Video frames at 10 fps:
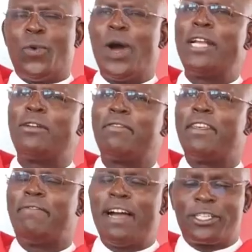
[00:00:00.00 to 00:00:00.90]
One
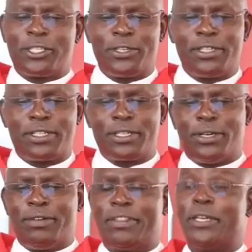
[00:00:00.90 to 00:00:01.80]
of the
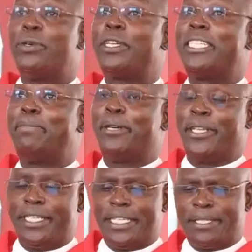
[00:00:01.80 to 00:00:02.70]
functions of the Holy
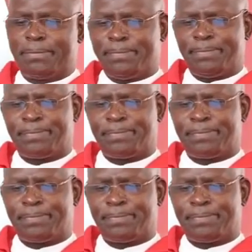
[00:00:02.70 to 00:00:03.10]
Spirit